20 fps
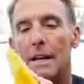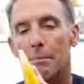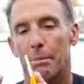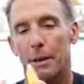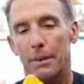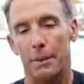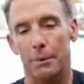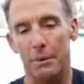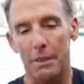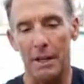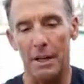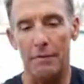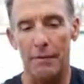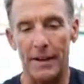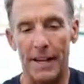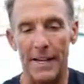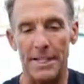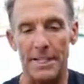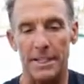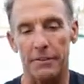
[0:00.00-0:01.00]
But the real
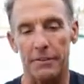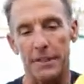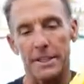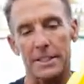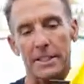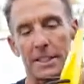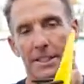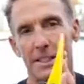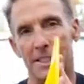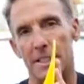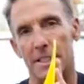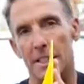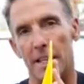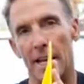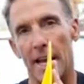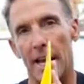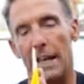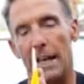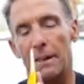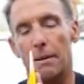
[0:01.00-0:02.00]
advantage of this is the
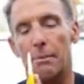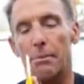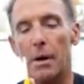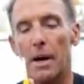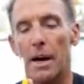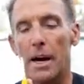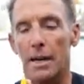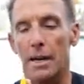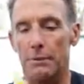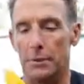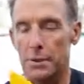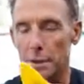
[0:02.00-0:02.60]
skag on the bottom.